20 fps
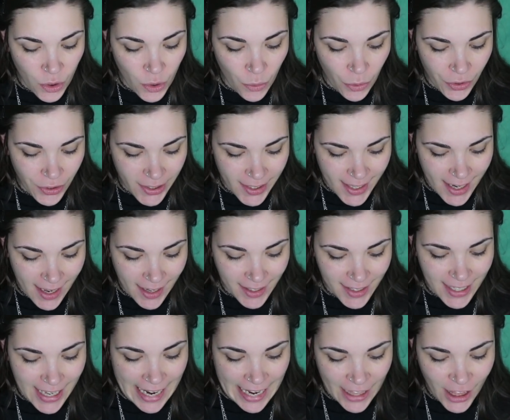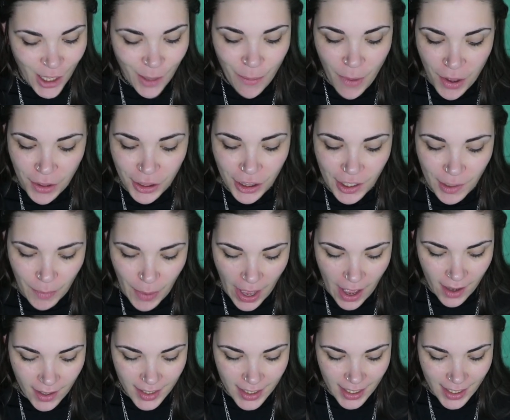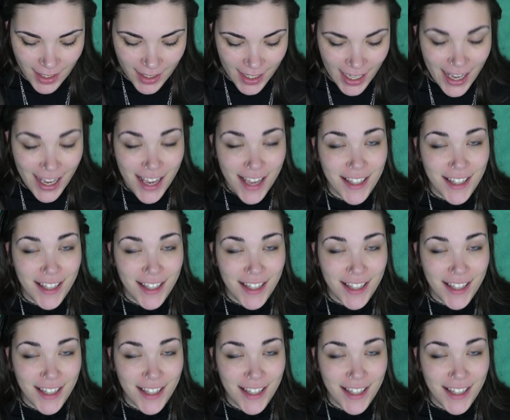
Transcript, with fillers: or sticks in the monthly boxes,